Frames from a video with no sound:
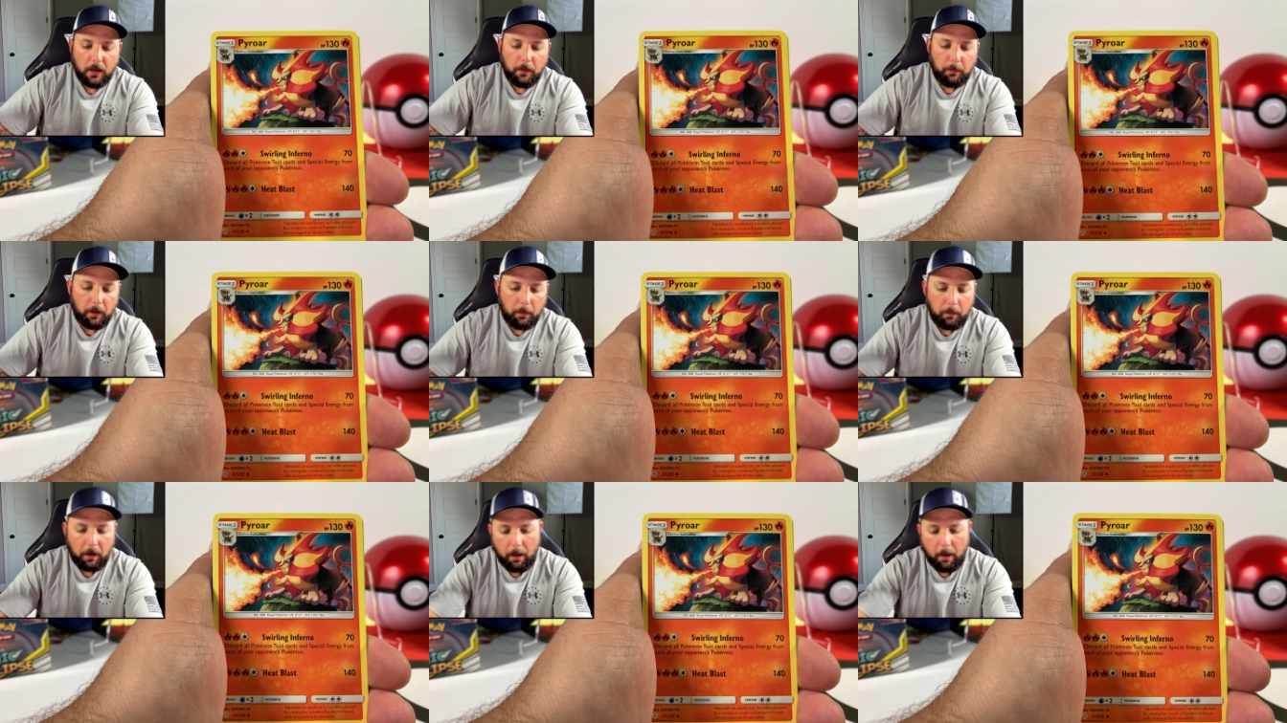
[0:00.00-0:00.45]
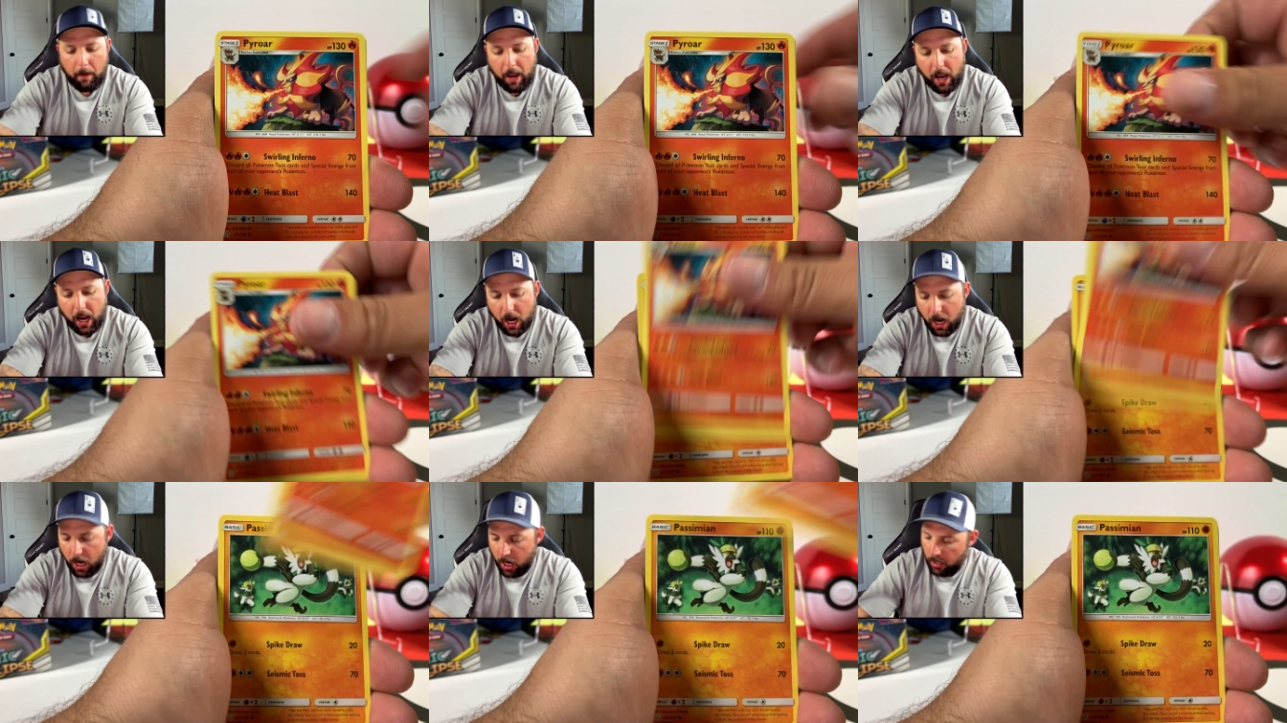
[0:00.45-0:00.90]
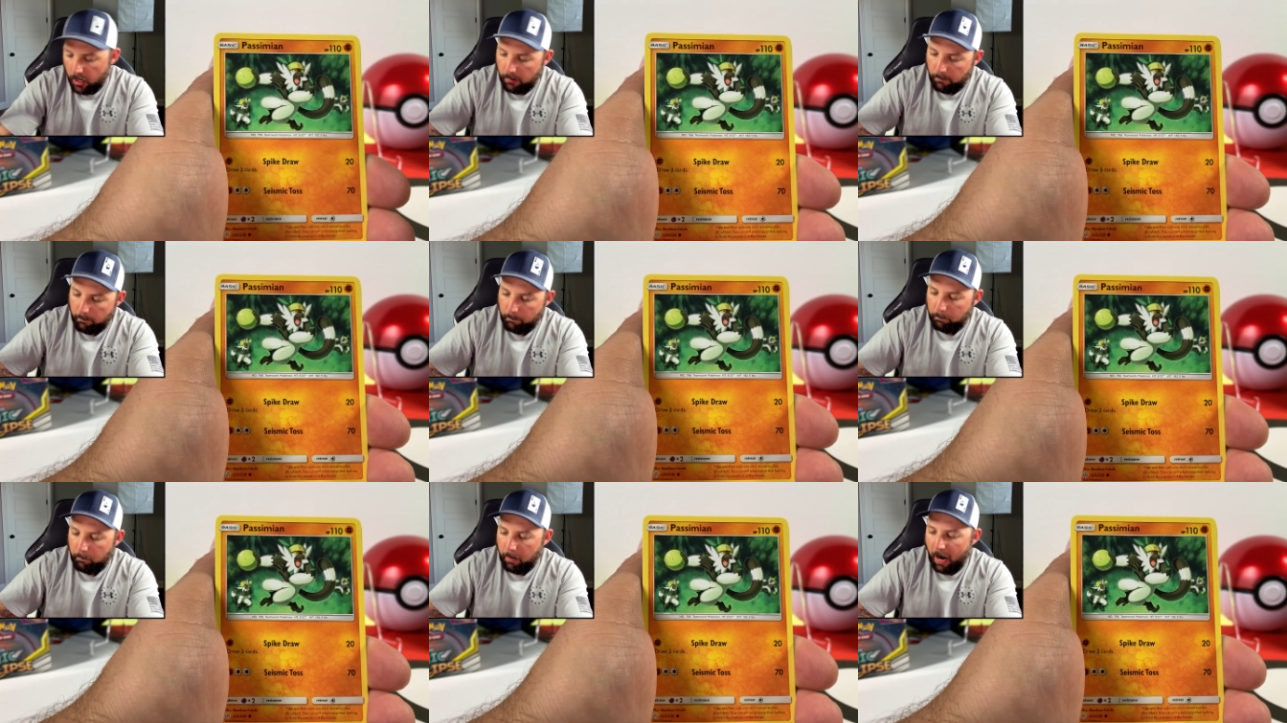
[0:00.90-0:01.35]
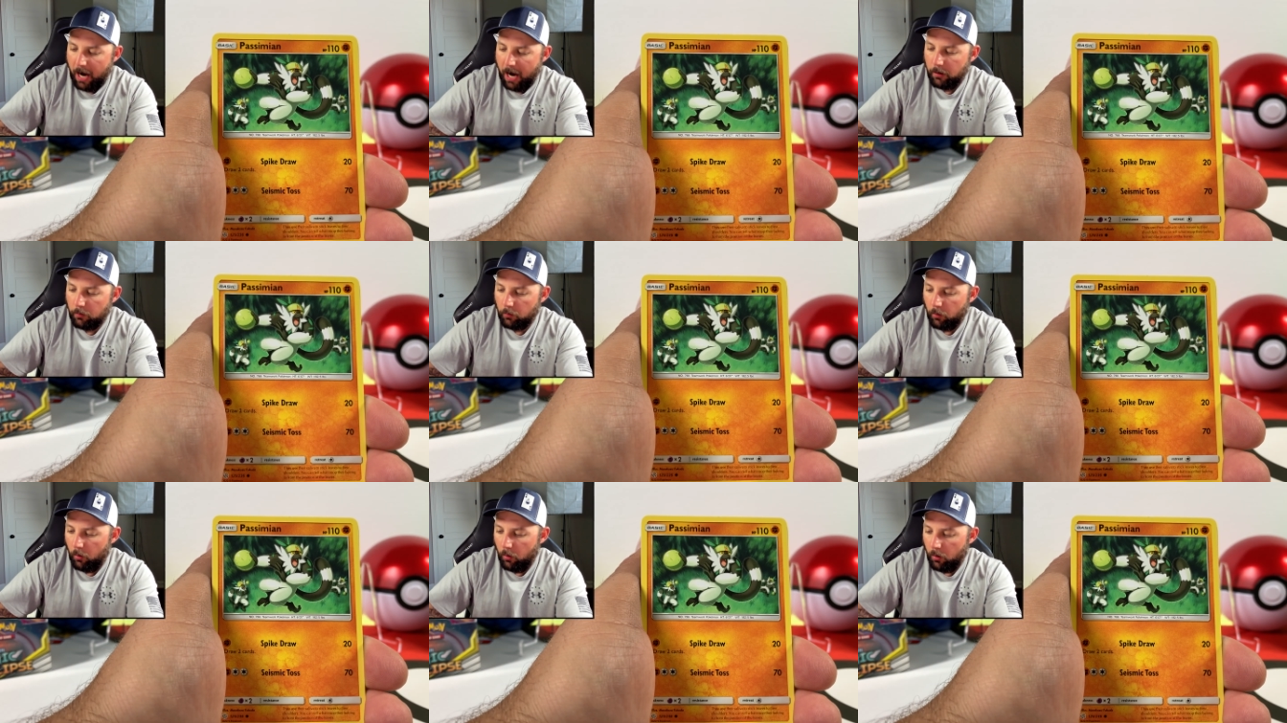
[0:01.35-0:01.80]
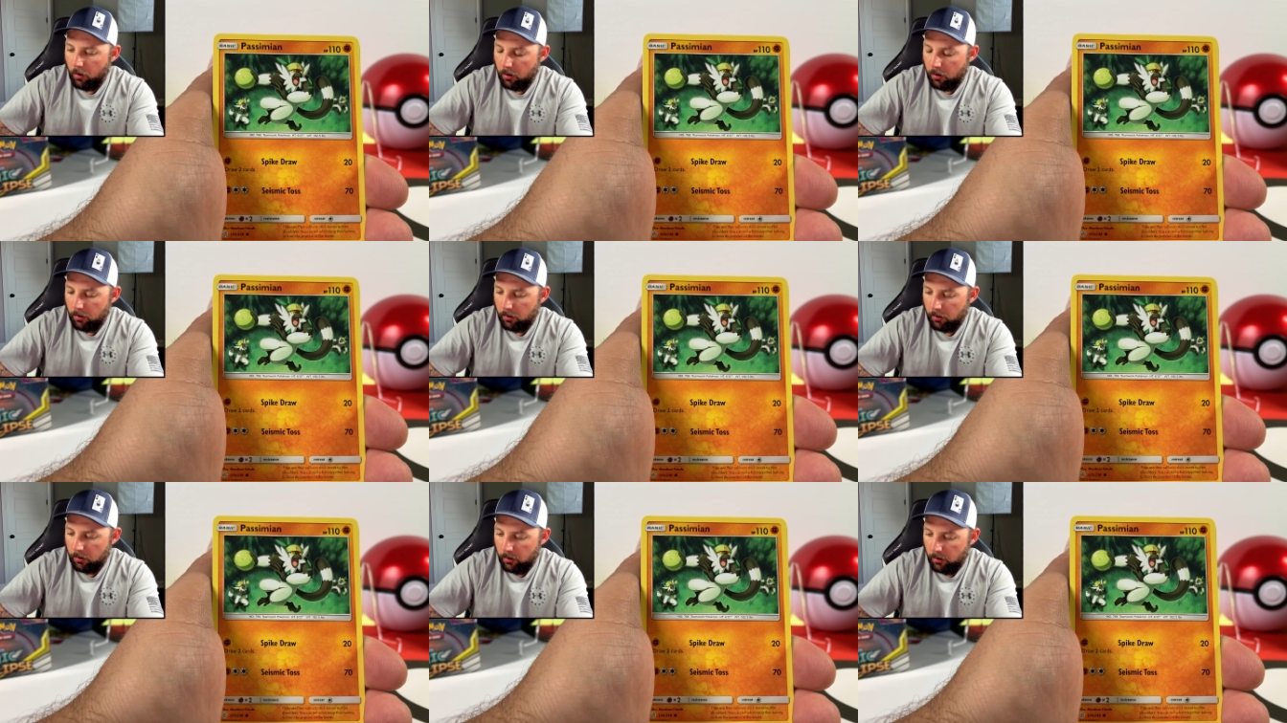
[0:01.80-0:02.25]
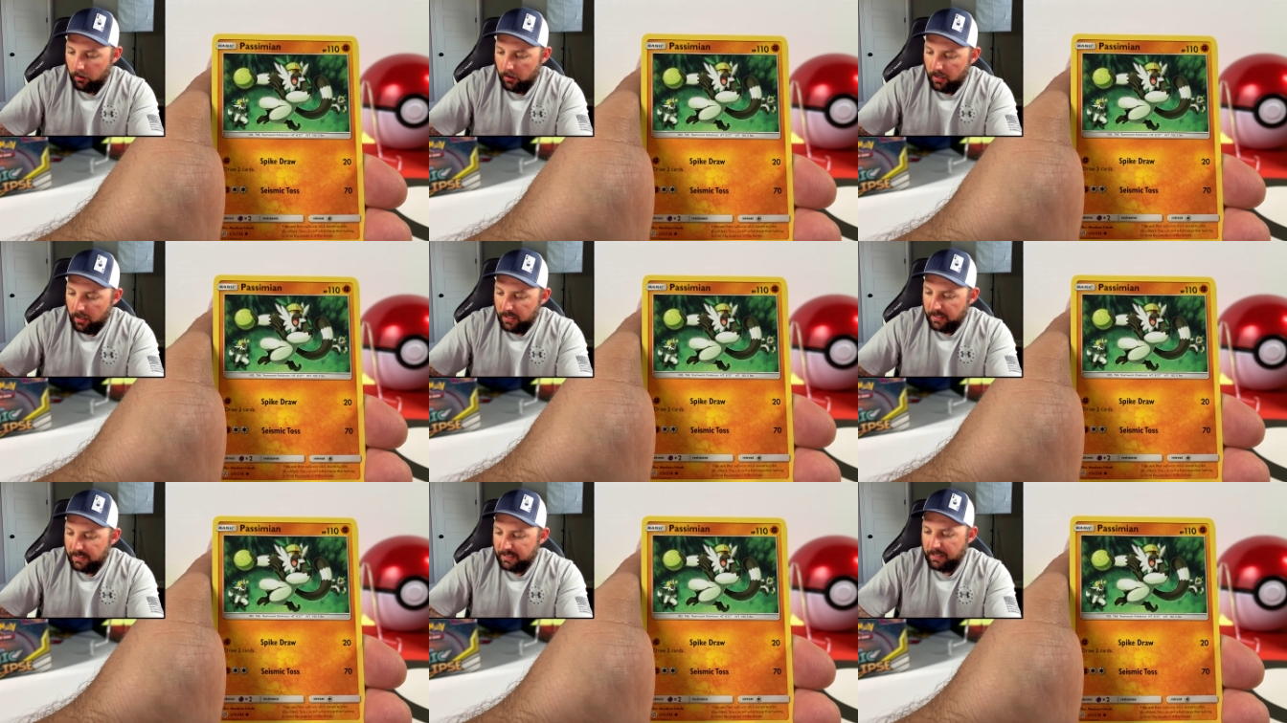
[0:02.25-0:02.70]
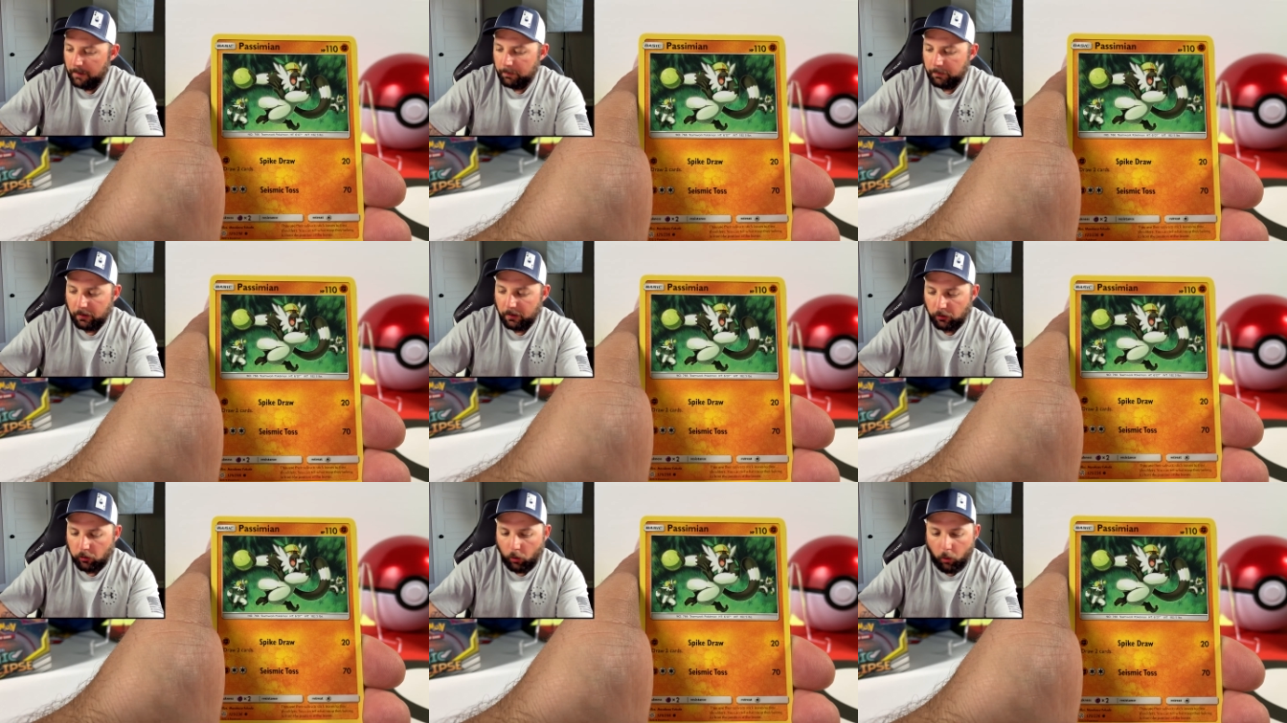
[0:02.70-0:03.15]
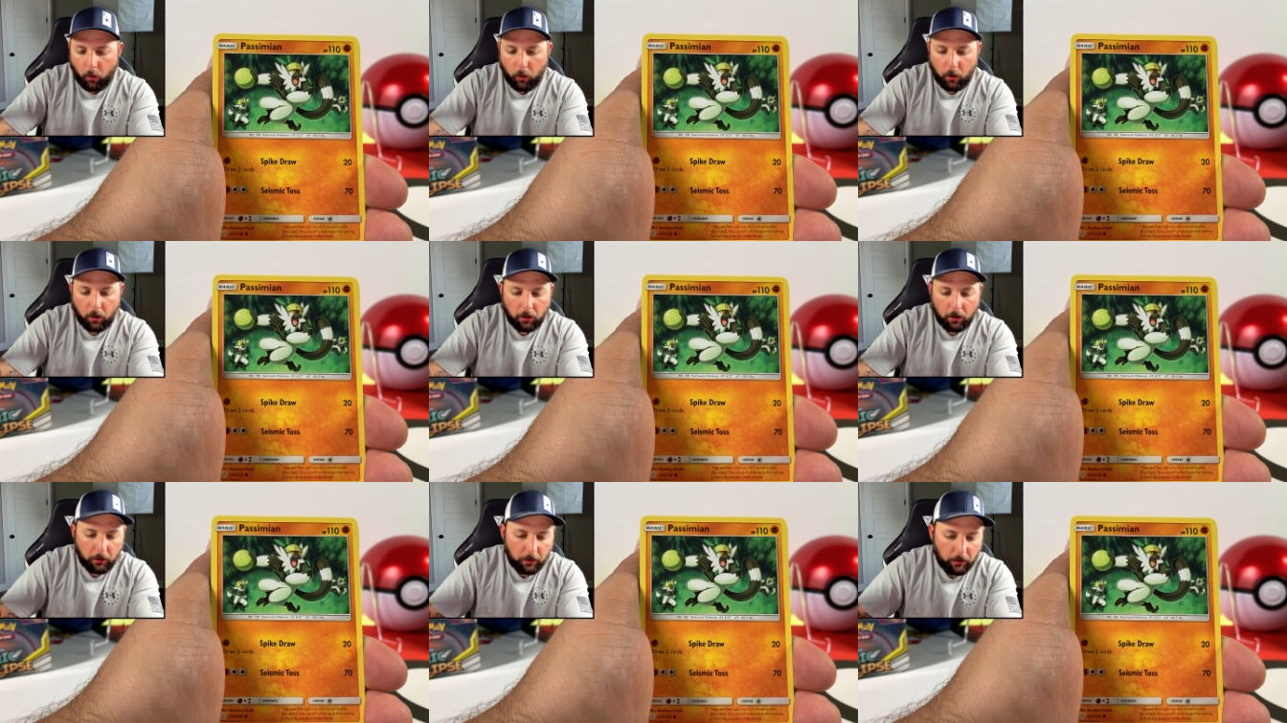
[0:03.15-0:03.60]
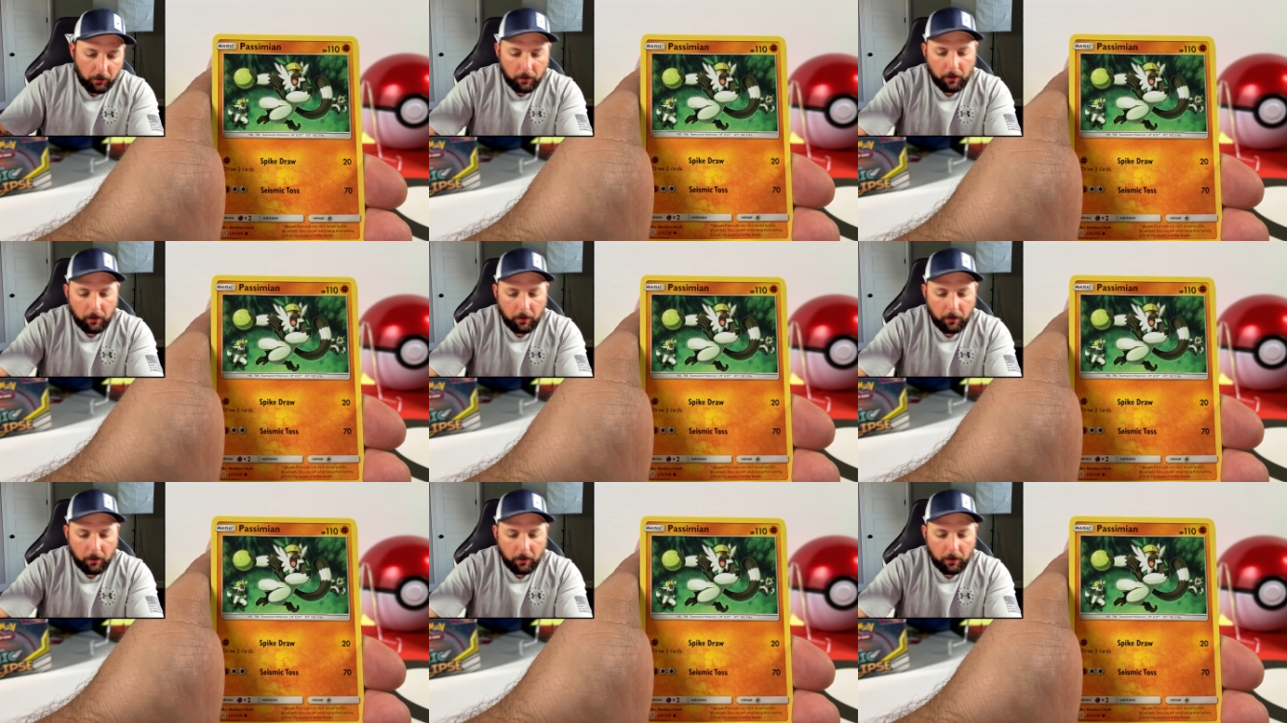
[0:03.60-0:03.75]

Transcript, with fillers: Blablabla. Pyroar. Skiptothor.